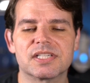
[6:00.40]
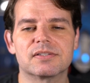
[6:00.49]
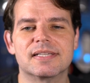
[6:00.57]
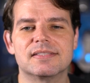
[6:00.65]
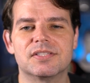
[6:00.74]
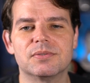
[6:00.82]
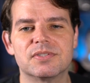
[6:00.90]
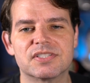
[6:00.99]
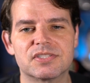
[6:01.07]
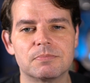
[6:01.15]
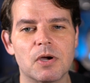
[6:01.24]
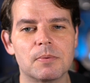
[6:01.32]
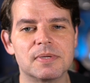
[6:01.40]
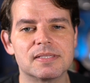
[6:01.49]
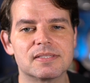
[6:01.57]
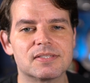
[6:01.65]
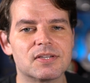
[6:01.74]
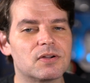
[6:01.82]
I'll get to in just a
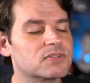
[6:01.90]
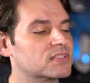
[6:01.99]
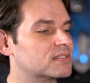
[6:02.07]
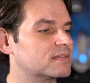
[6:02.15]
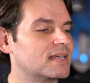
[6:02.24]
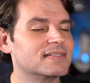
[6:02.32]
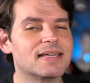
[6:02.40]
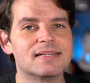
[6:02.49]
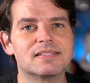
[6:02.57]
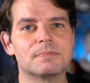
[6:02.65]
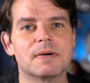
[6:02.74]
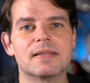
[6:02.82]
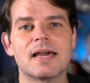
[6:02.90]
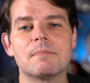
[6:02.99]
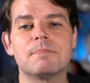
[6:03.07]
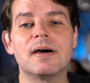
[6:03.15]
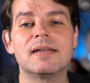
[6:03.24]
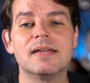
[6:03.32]
moment. So just as a heads up on
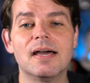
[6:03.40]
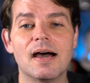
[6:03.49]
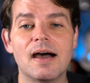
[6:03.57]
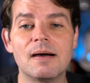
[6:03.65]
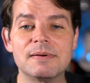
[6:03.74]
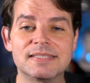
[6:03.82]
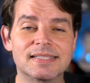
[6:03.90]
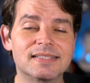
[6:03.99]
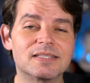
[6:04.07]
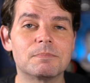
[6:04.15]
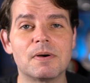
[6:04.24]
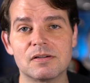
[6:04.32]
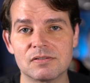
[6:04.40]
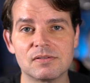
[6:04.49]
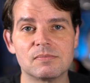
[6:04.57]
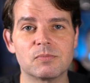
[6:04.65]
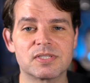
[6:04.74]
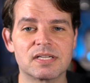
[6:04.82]
that. But I did get the
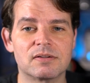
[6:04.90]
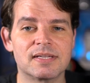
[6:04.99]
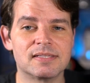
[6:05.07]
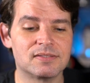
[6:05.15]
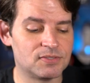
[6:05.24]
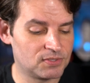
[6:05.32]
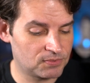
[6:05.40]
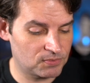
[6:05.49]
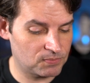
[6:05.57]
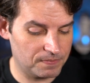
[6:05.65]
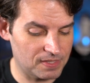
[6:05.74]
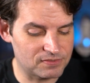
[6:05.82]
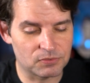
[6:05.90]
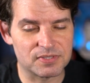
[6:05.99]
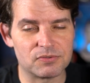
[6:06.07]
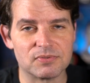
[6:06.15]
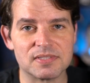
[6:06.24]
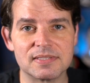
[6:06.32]
bundle, which I'll get to. There's only
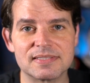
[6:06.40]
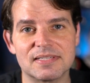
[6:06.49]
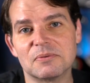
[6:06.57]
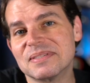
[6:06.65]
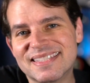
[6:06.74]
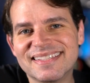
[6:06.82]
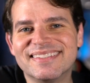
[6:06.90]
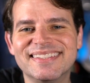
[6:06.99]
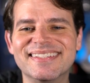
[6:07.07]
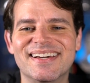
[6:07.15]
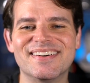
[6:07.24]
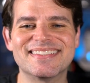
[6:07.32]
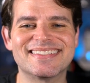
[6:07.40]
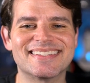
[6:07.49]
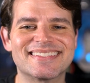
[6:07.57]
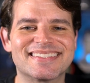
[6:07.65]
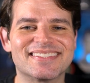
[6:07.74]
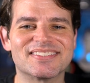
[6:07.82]
3 things here, but still, it's
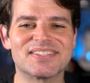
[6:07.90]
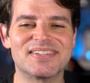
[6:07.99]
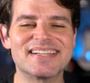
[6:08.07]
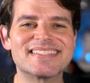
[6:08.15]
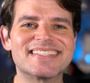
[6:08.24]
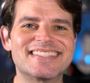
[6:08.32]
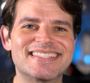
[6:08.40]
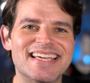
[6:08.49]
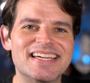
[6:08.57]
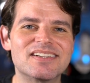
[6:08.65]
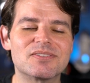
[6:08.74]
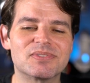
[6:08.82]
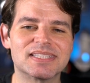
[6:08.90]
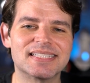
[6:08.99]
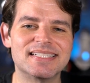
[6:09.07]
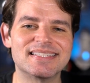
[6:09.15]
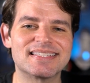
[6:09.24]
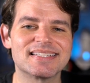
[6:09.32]
like still. So here's the standard
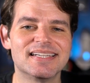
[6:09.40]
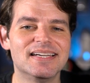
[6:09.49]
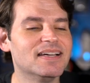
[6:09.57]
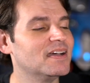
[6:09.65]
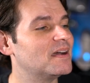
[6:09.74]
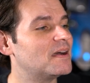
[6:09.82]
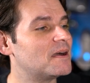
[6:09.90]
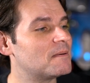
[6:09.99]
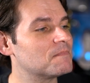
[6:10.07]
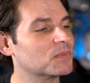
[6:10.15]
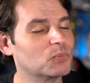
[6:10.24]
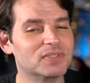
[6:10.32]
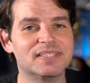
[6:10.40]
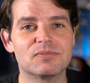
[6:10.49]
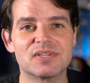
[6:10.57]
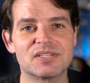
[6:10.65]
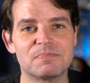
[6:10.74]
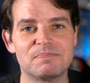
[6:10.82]
release with the
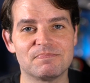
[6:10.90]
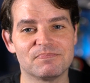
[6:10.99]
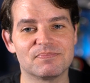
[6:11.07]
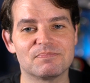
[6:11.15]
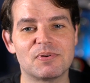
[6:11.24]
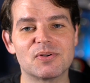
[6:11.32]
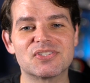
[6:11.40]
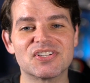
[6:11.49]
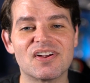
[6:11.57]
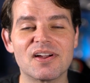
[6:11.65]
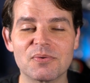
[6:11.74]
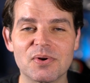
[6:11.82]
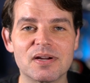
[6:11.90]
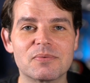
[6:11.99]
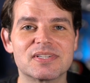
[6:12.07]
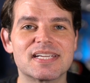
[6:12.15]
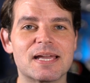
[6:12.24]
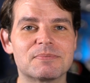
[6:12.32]
original poster artwork,
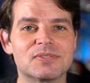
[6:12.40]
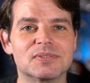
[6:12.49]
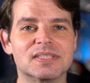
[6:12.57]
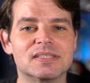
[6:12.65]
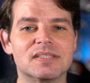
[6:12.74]
which I absolutely